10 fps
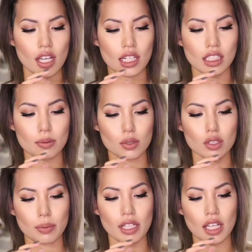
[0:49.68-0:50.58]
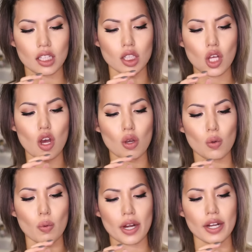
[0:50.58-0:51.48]
And it's supposed to be a
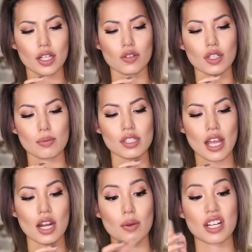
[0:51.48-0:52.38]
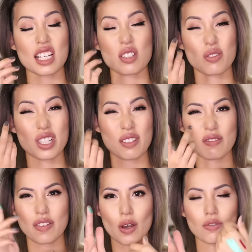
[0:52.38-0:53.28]
long wearing cream shadow. It has a really
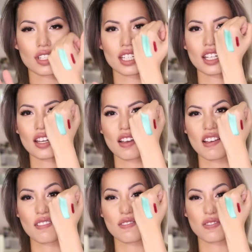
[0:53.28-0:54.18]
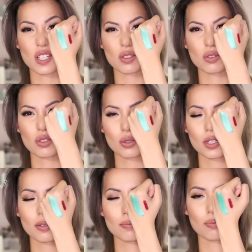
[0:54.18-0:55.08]
velvety feel to
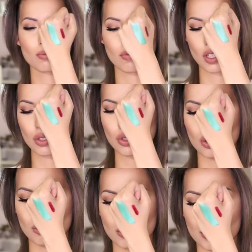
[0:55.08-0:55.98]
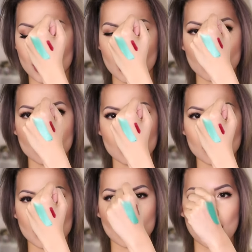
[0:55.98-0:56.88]
it. Super pretty.
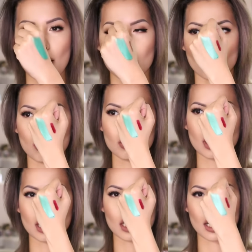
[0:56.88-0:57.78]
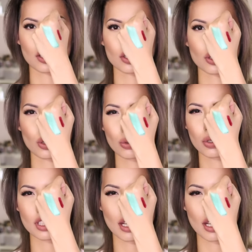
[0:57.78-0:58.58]
It's like an emerald, like a lighter turquoise